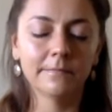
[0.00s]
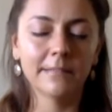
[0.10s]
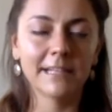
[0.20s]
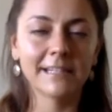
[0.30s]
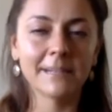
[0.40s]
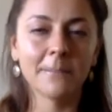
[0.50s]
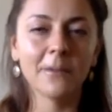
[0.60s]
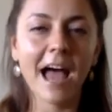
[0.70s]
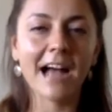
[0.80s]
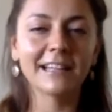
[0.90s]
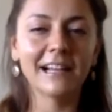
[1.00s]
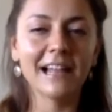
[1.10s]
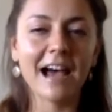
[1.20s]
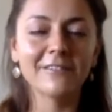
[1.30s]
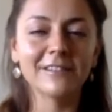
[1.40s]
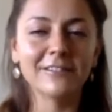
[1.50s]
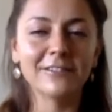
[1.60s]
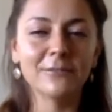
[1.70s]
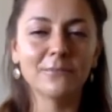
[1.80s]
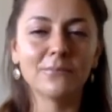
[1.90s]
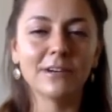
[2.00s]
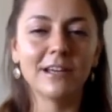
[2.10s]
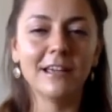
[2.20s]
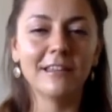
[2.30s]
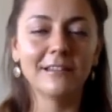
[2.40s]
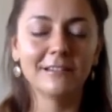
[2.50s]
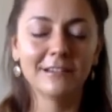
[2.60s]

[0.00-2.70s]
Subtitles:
This simple act allows you to breathe